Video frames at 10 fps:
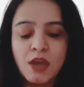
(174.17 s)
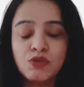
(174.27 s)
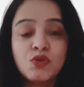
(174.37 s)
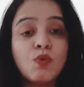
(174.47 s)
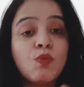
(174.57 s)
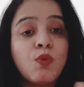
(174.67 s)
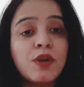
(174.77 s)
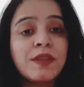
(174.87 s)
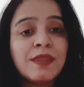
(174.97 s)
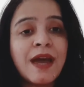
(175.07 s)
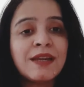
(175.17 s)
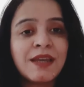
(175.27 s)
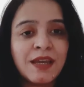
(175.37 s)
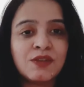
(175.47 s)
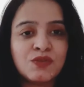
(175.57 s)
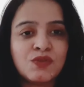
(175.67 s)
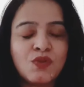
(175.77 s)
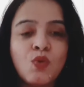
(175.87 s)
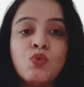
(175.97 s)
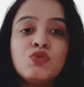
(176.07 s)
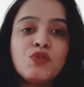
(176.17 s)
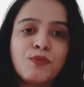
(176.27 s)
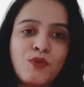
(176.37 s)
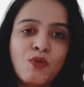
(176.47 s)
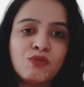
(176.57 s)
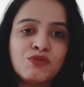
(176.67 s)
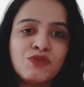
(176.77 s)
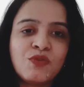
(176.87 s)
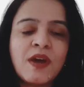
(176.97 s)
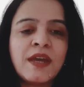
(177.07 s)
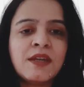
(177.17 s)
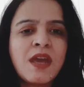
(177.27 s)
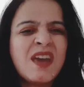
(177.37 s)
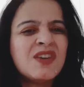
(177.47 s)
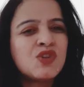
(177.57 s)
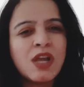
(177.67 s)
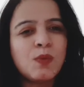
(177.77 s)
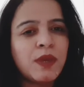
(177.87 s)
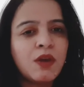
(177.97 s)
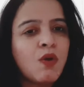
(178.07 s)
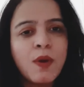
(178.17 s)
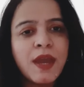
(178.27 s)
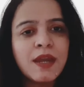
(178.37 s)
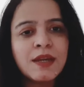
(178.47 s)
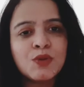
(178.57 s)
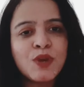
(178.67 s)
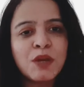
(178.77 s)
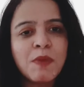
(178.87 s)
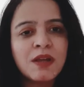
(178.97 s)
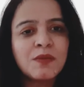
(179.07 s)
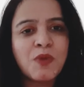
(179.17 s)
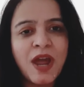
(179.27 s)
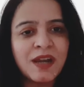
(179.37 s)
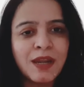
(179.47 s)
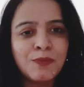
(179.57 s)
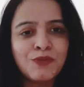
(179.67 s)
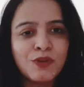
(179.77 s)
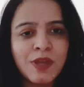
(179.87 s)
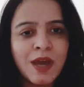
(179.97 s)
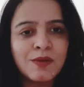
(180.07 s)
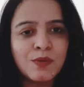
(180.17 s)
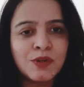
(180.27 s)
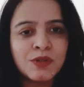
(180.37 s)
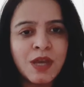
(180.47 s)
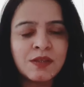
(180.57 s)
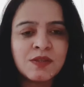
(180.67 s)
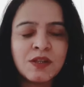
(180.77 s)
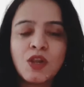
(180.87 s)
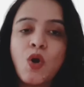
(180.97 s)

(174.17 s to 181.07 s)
So what in that case? Who to approach, right? Shall we go ahead and trademark the brand name for that utensil,